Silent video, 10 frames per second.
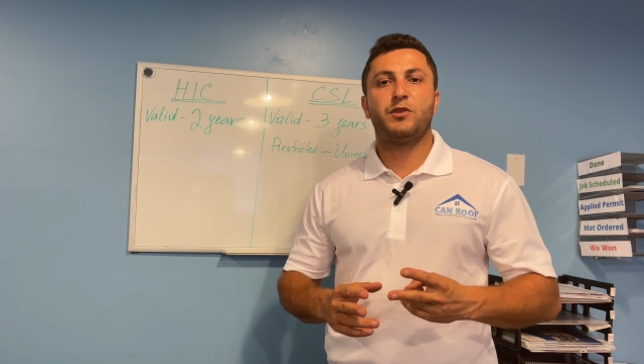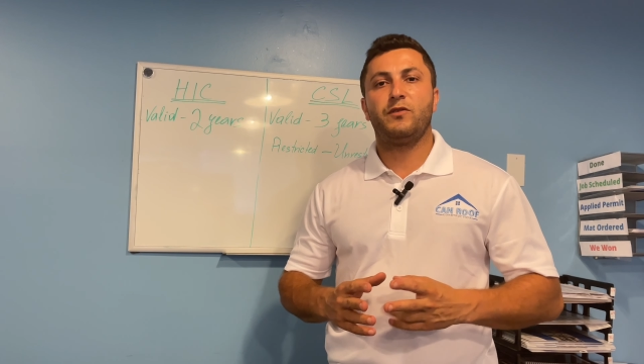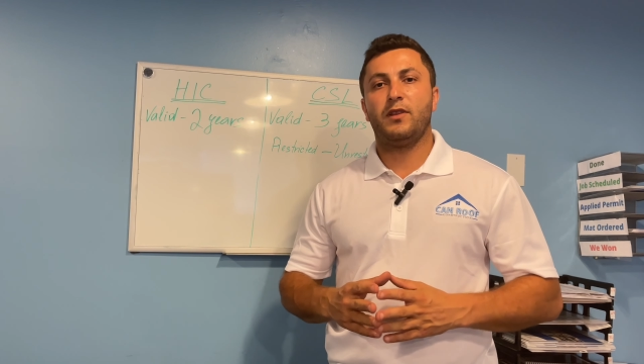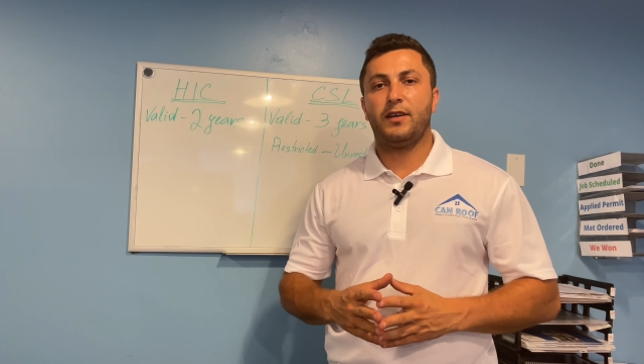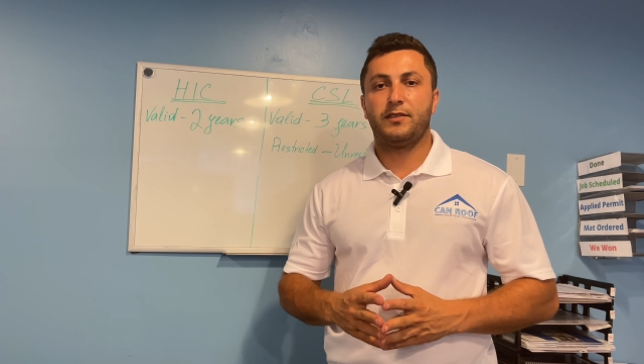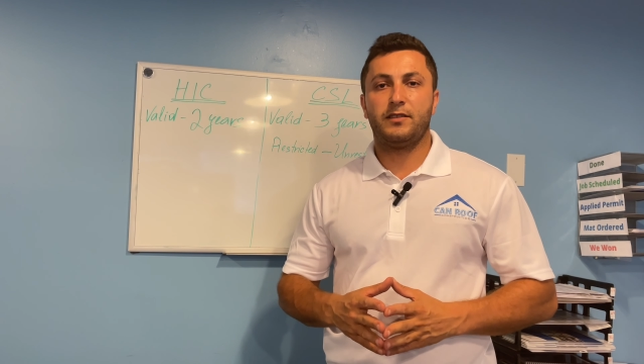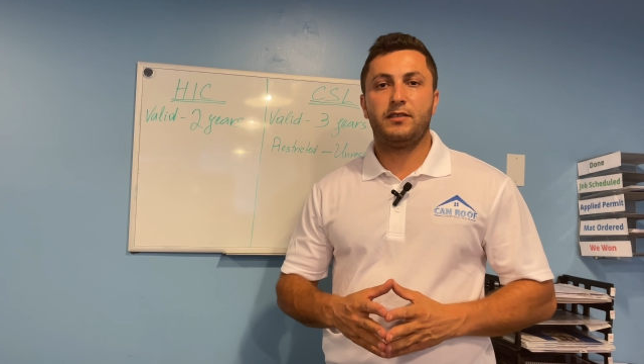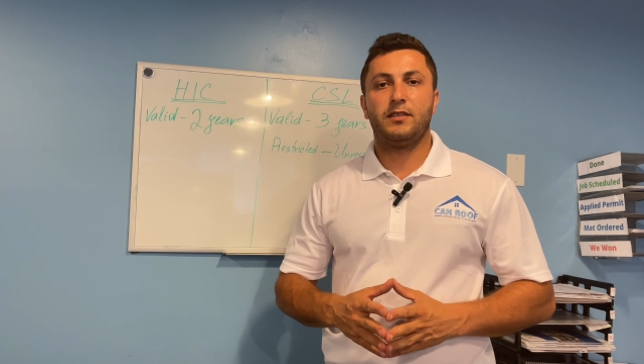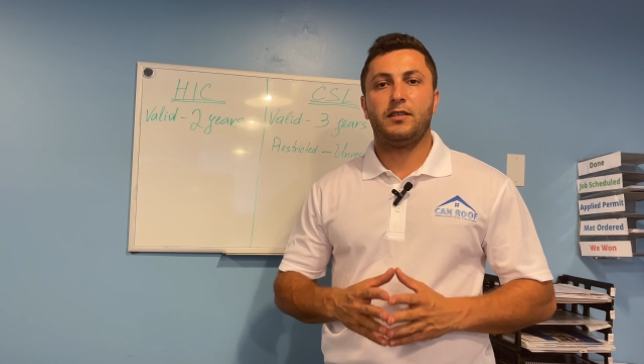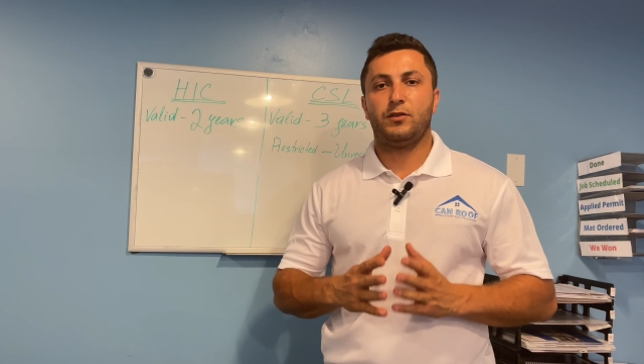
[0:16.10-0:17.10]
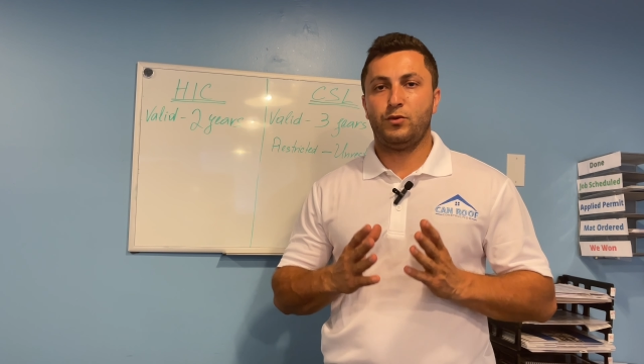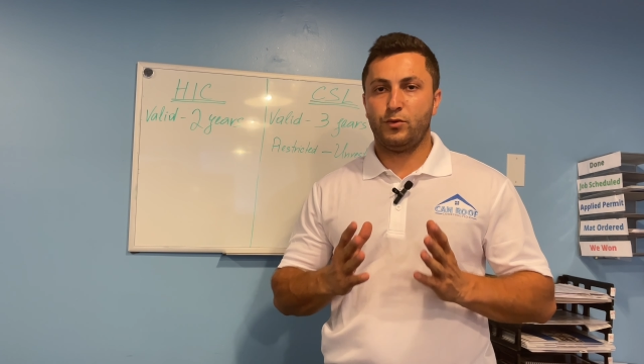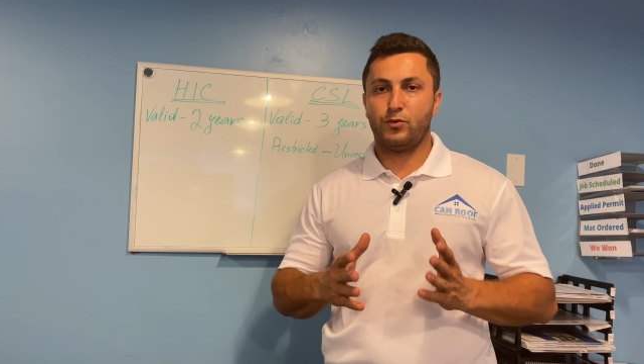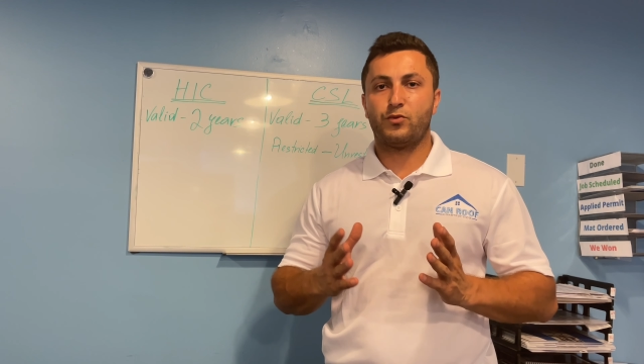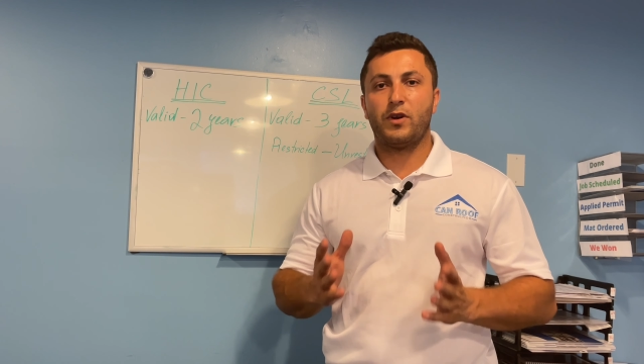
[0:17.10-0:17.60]
of license
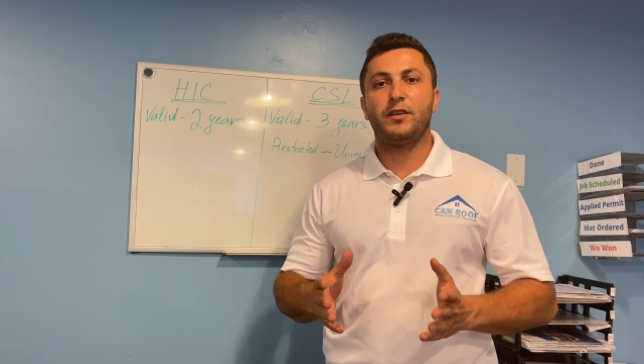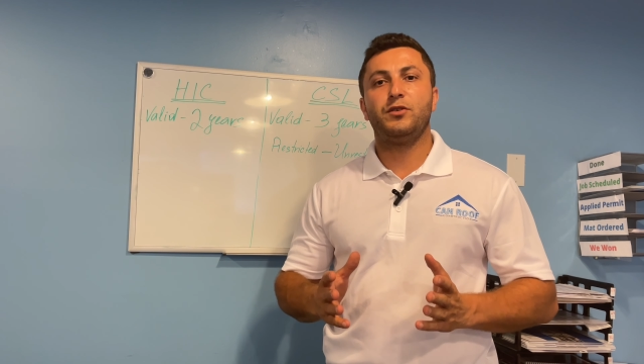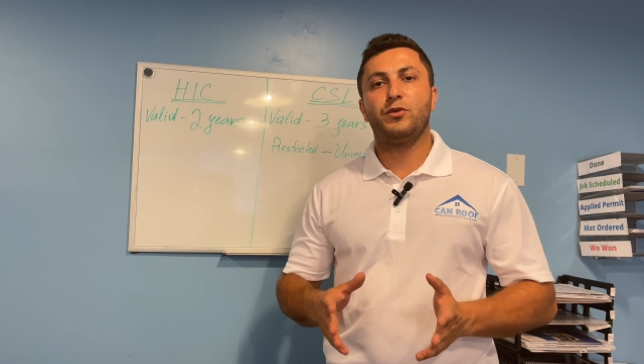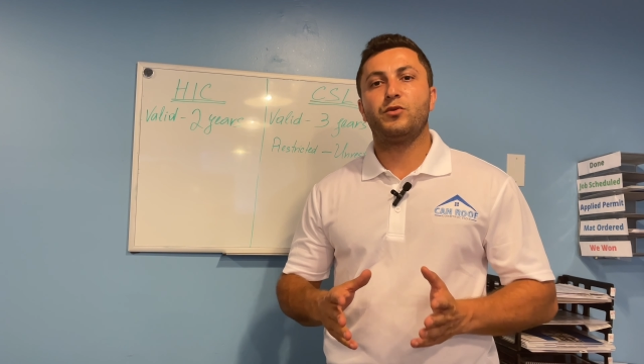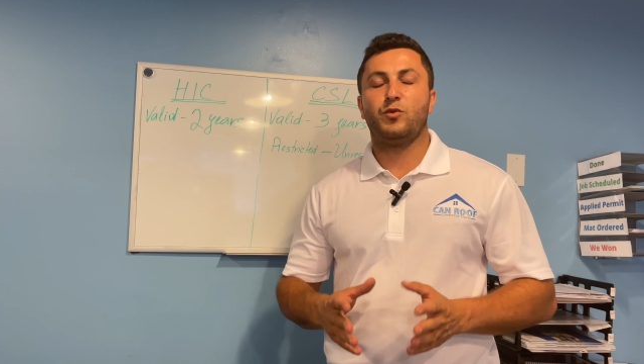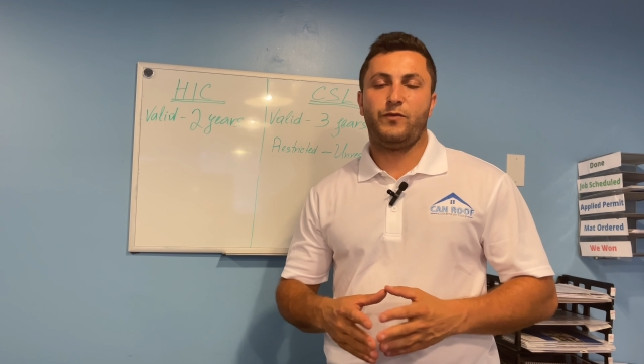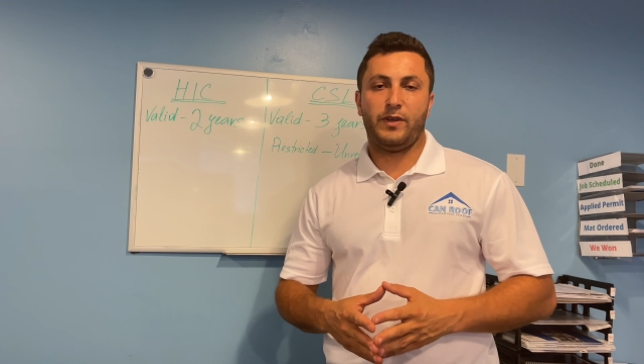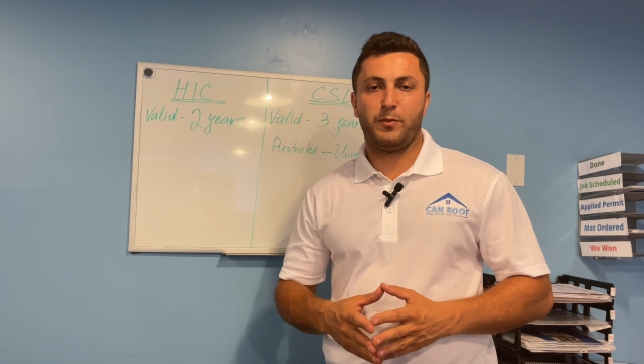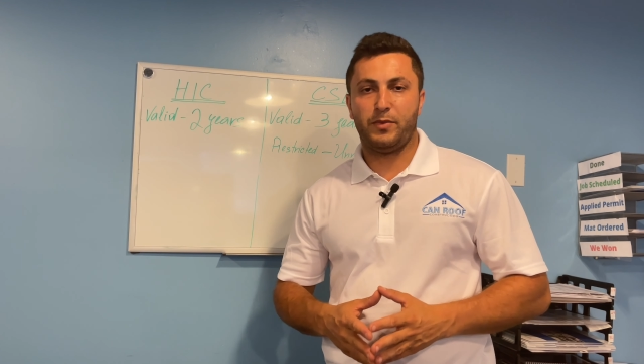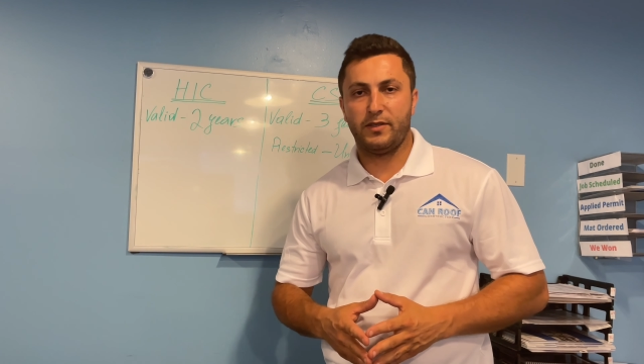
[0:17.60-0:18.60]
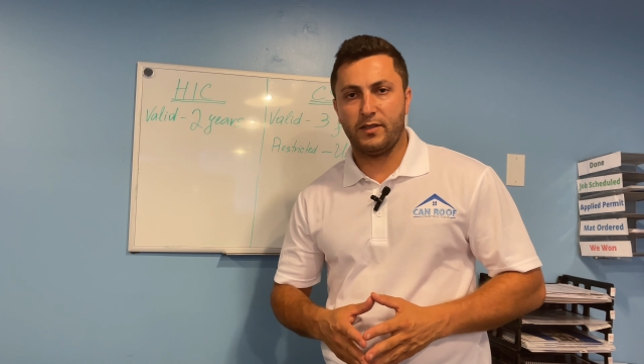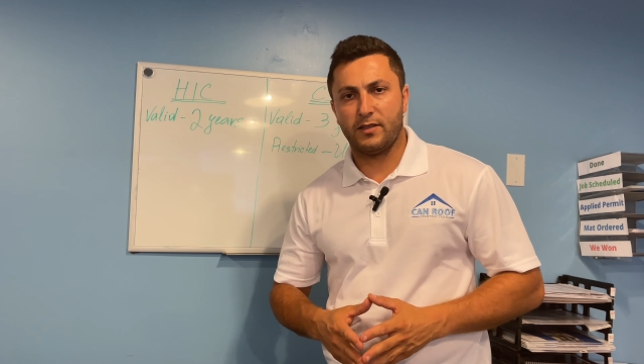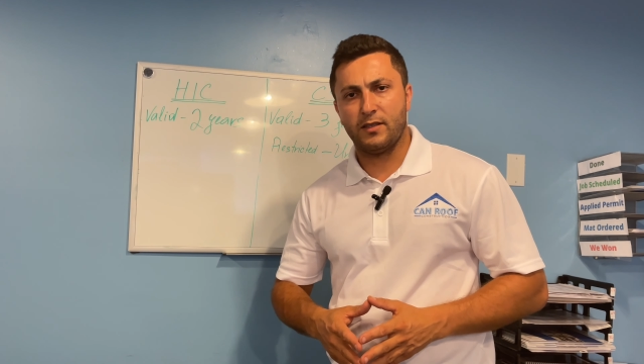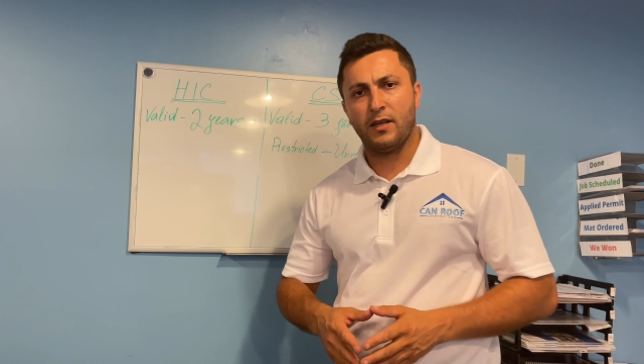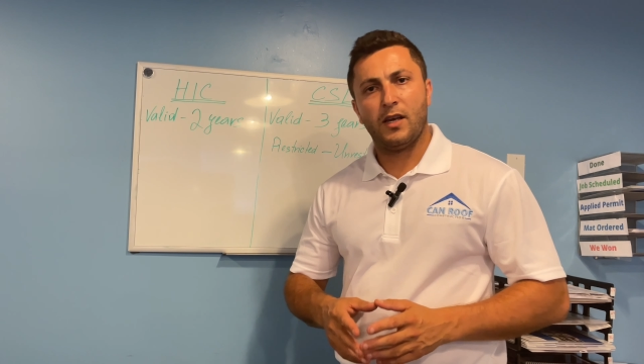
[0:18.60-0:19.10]
to run your roofing business.